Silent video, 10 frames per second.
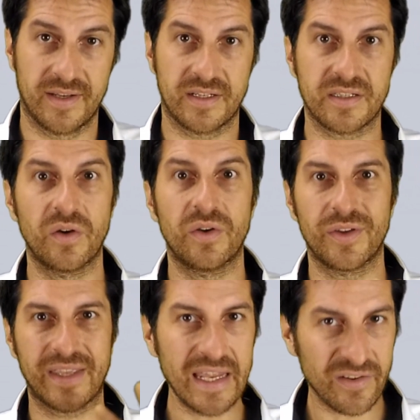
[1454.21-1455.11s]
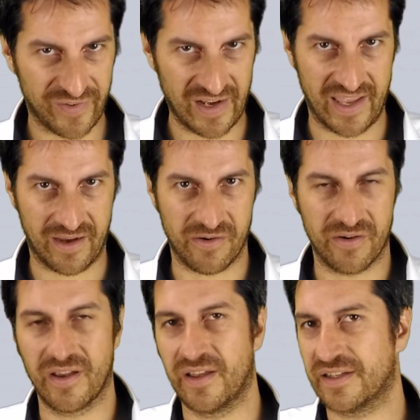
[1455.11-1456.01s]
So you can feel
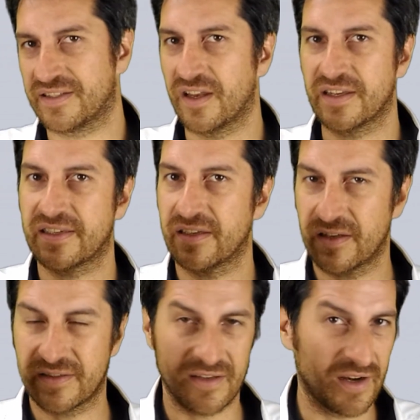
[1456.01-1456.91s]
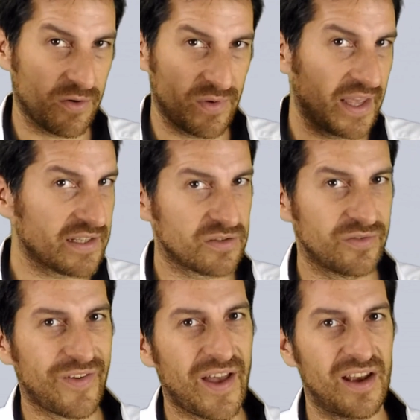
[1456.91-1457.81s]
anger, and it's not necessarily related to
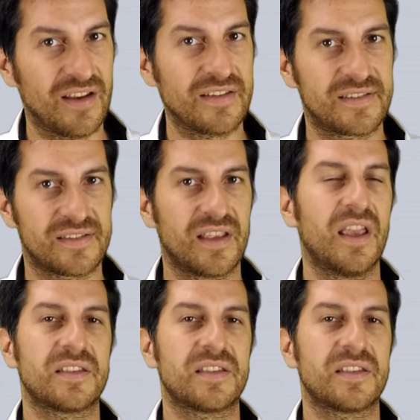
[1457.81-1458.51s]
violence.